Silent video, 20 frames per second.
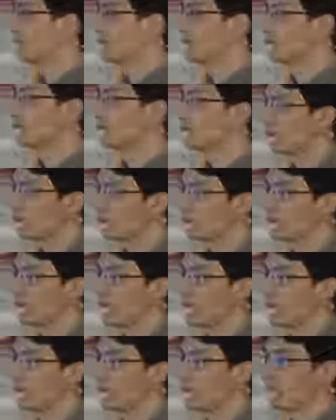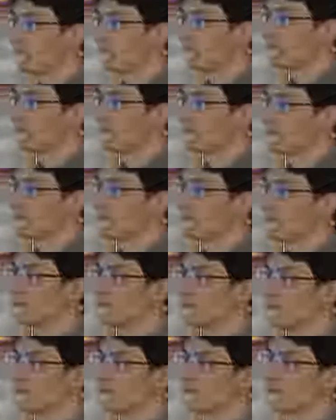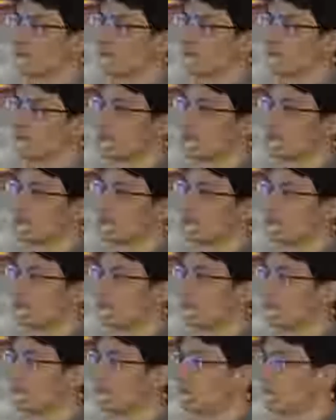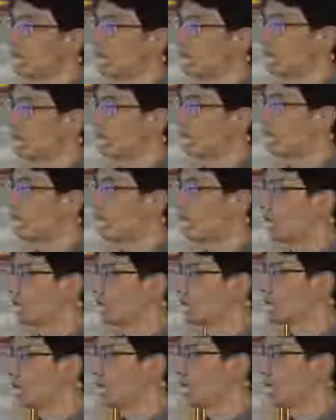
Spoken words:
can throttle I/O performance, but it cannot